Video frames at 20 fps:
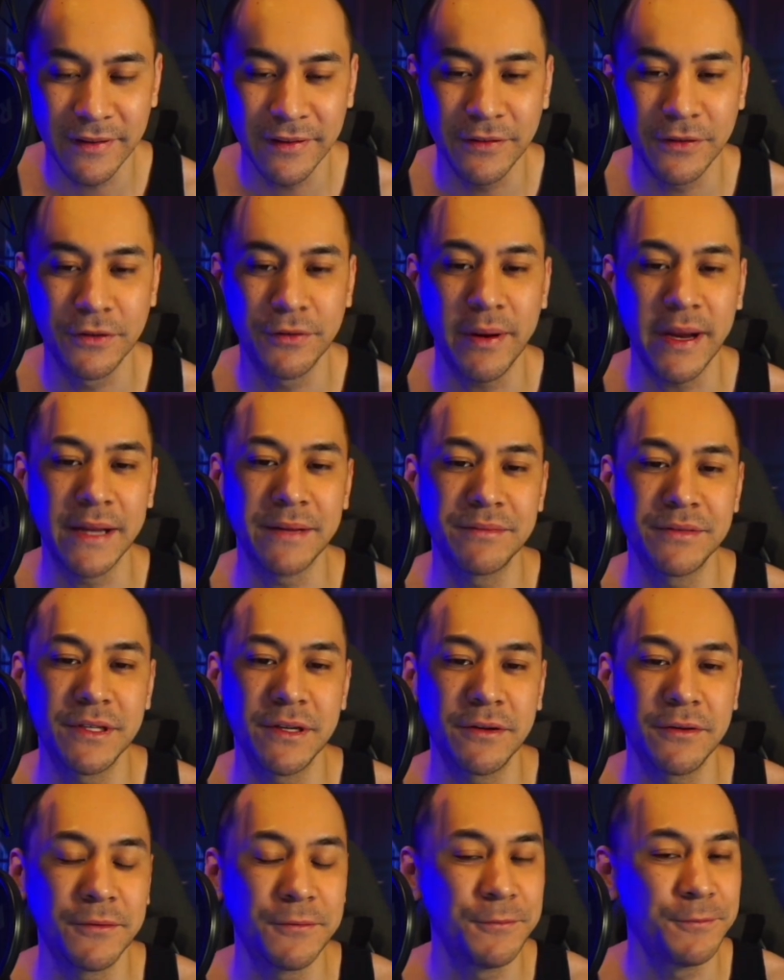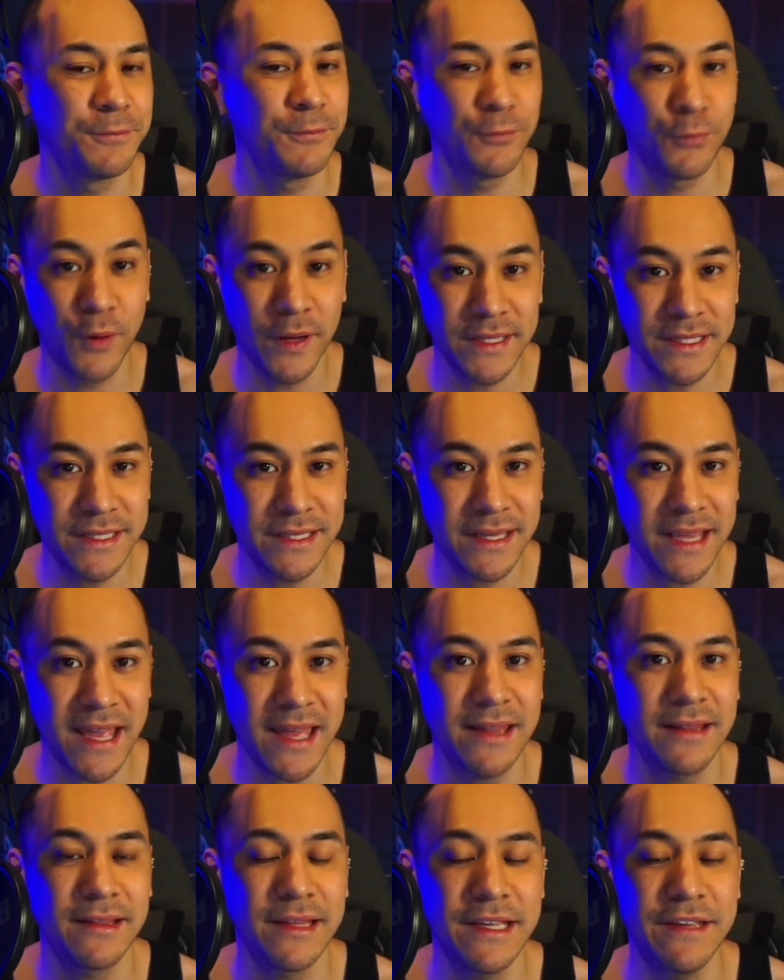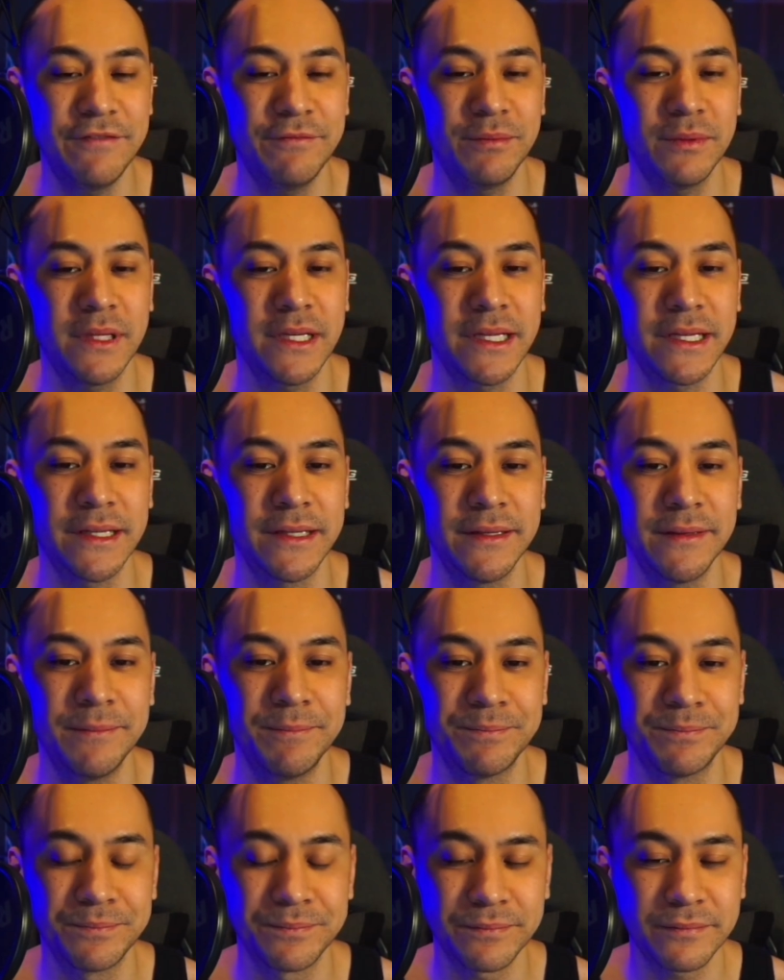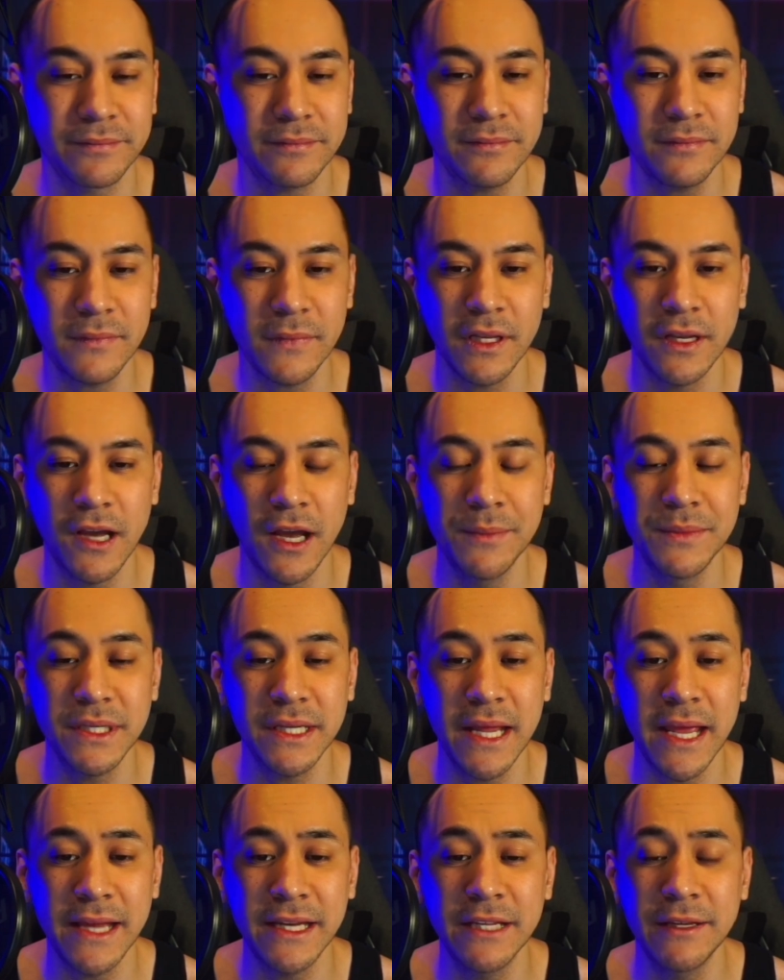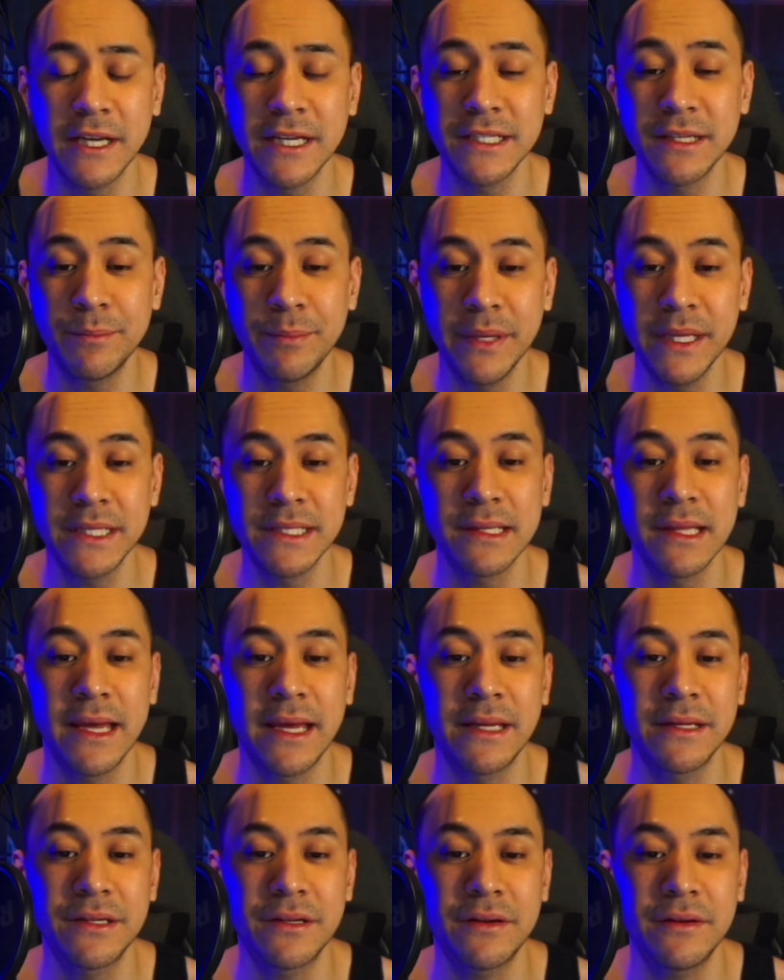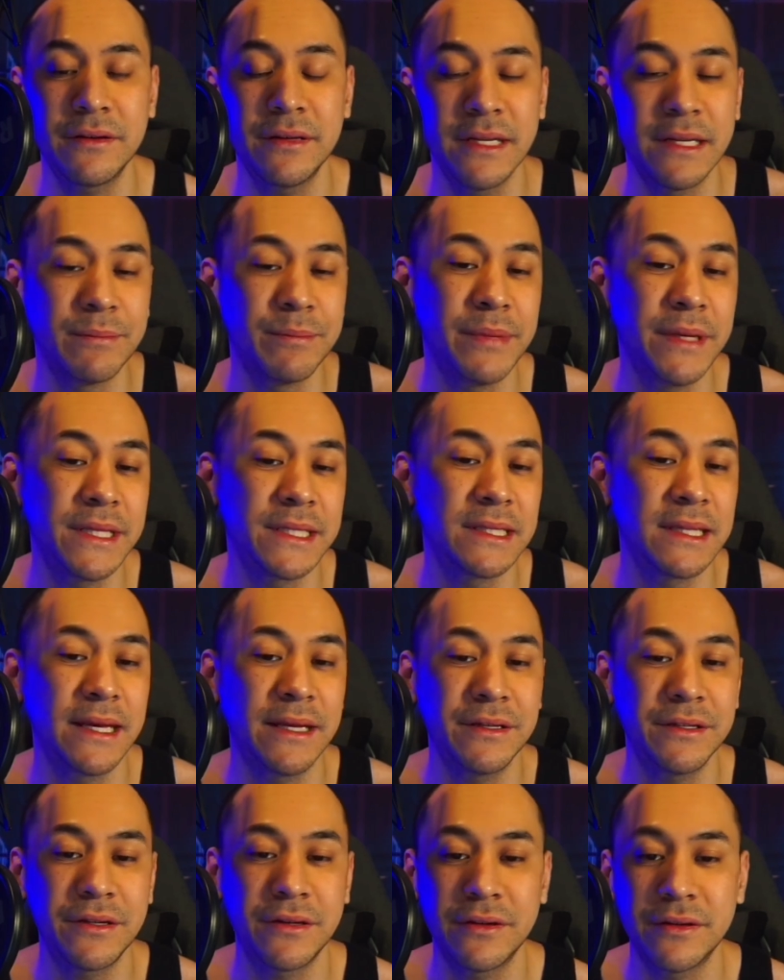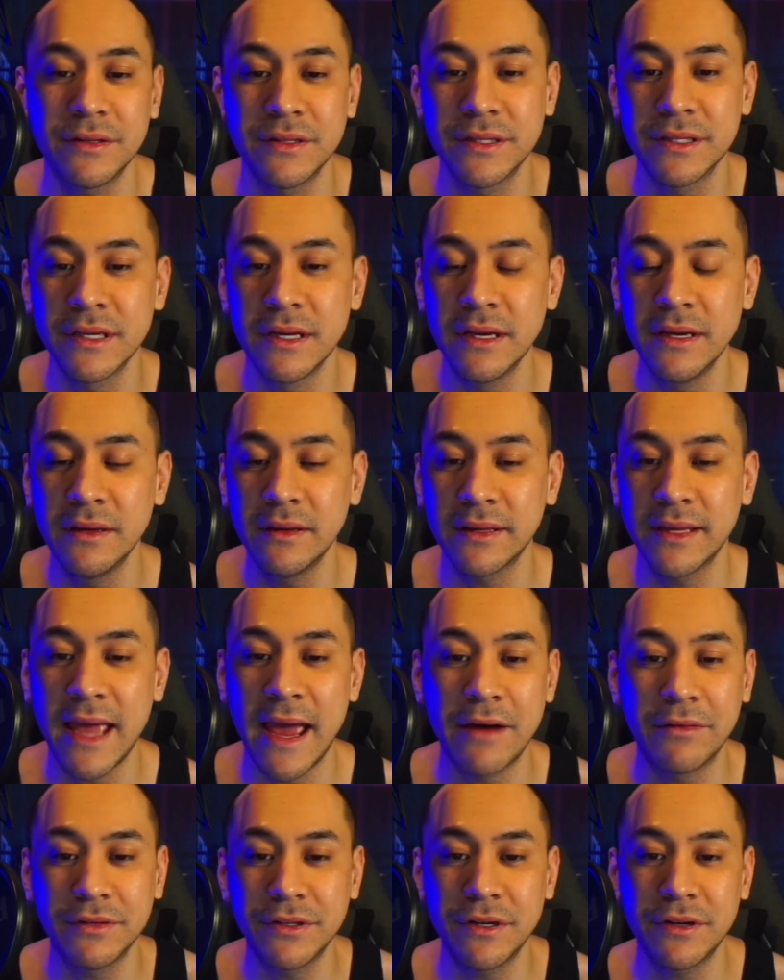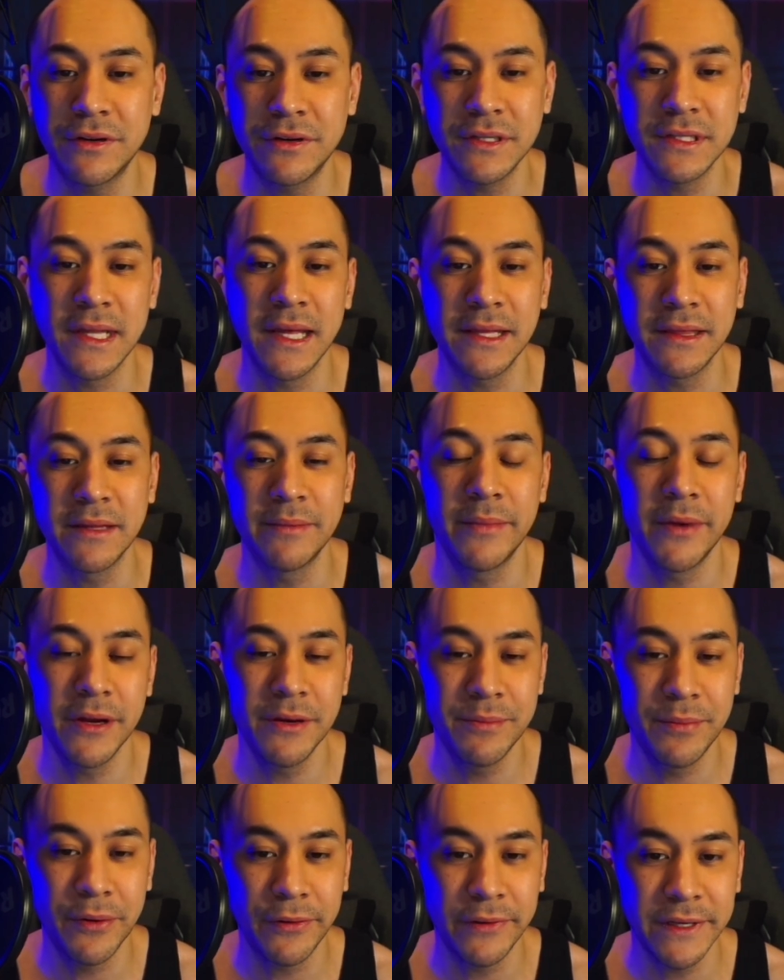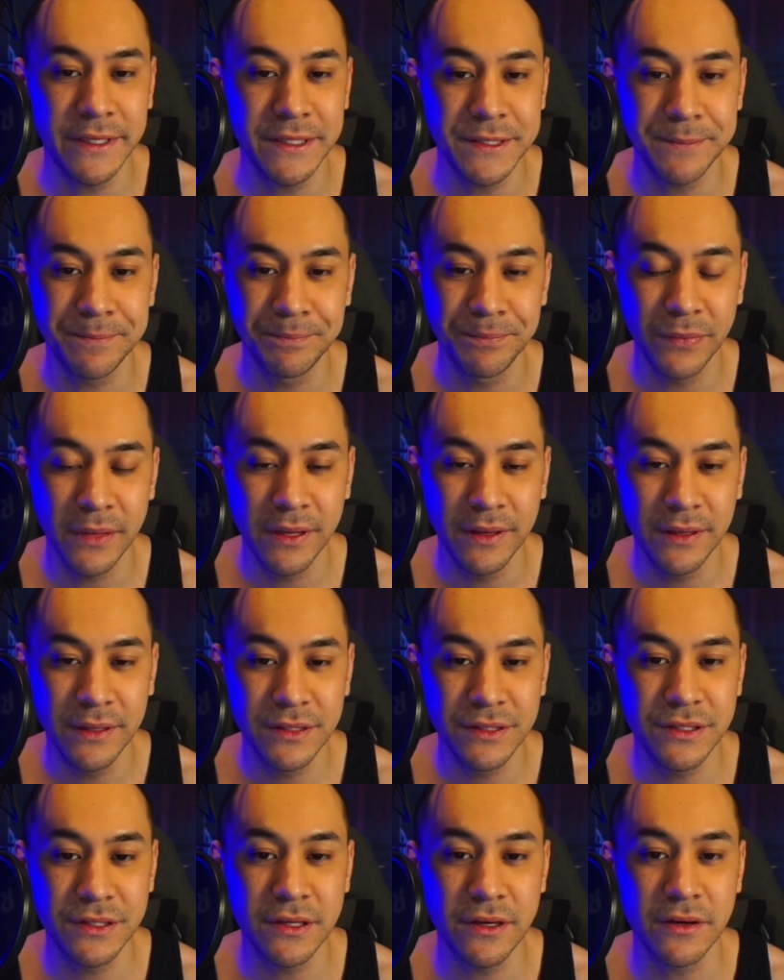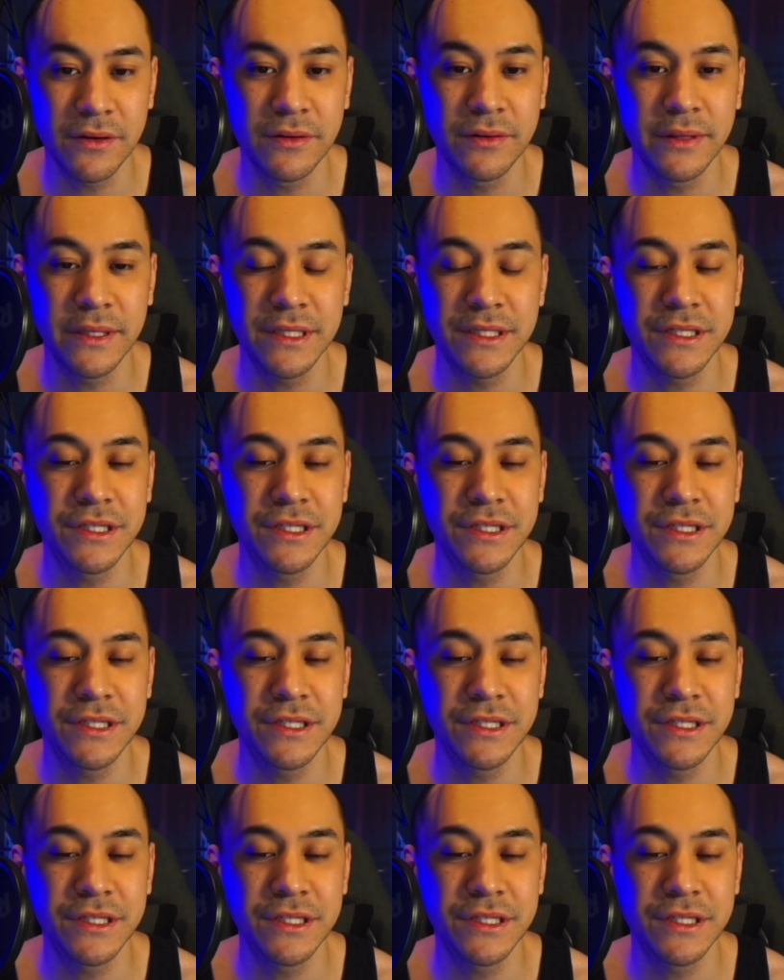Great. So once again, Leaf Blade comes in handy because it beats Lantern. It beats Lantern's counters like the Mud Boys. So it's